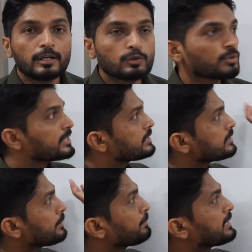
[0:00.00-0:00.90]
So this
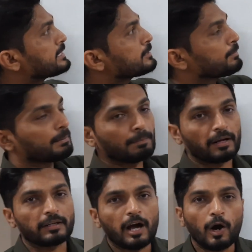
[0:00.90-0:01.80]
is a principal
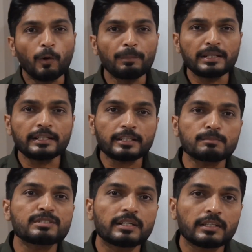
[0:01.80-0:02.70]
part. How many
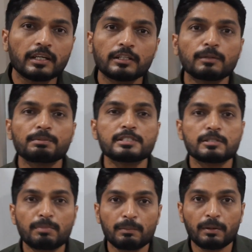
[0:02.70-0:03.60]
terms are there in a
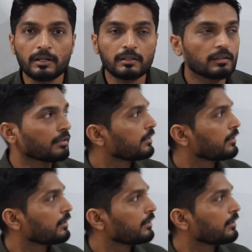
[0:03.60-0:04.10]
principal part?